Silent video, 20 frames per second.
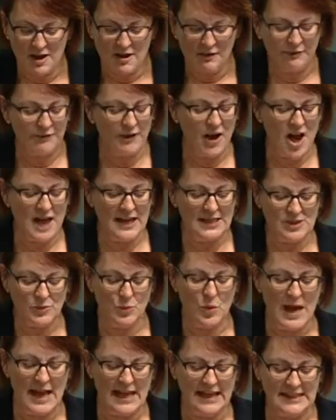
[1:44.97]
find a
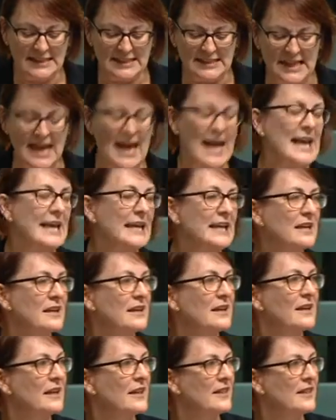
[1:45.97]
way to take